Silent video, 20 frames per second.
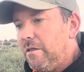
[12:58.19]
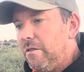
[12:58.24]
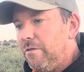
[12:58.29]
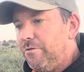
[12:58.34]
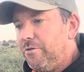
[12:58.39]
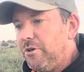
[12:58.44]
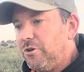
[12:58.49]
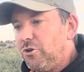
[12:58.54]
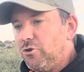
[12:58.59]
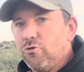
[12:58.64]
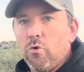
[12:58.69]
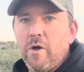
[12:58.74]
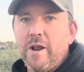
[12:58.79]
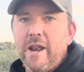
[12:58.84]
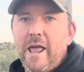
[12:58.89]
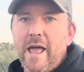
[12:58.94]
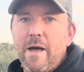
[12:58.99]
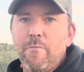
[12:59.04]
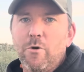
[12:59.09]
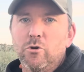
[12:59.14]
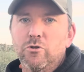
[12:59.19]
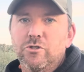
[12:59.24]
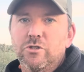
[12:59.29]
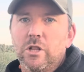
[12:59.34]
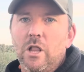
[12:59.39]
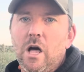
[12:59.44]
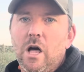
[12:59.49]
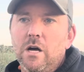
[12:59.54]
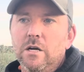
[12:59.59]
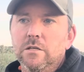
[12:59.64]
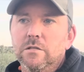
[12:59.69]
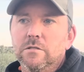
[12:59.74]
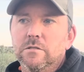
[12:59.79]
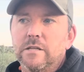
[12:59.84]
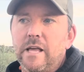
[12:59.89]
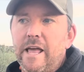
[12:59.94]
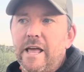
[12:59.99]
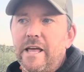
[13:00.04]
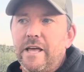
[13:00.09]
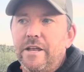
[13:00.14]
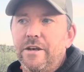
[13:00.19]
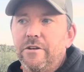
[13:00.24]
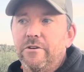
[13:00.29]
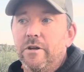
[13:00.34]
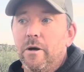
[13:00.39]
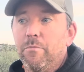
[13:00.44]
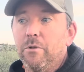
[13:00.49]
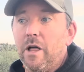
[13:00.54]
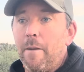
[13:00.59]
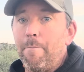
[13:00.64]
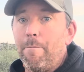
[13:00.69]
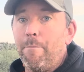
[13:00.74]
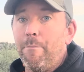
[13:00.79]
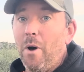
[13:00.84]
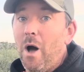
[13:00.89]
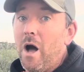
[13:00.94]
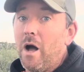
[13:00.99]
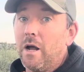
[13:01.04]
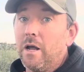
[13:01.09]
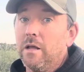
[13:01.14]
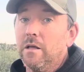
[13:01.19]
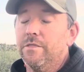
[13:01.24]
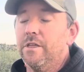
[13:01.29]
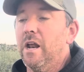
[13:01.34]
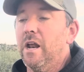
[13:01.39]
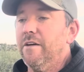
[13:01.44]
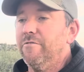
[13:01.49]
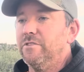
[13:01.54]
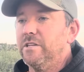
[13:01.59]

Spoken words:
The Detroit Ammo slugs and double-aught buck that I've